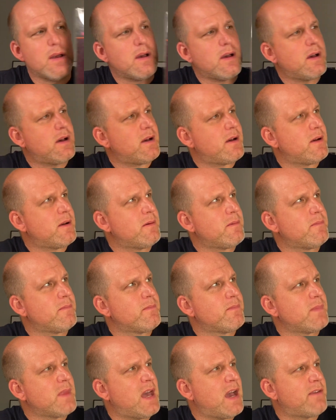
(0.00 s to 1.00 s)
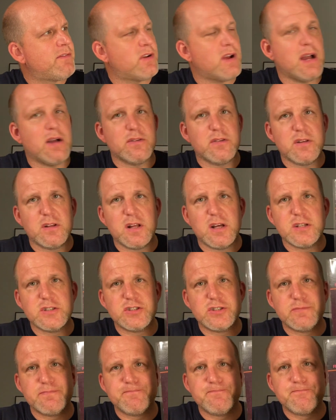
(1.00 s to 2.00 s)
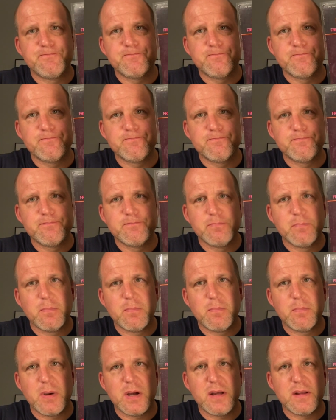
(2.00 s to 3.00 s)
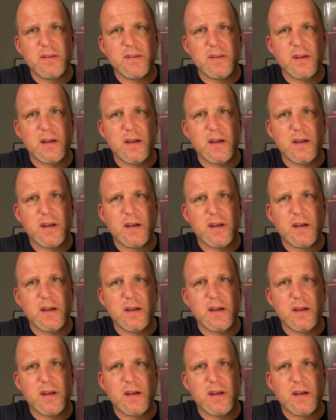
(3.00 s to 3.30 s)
Out to Lunch, but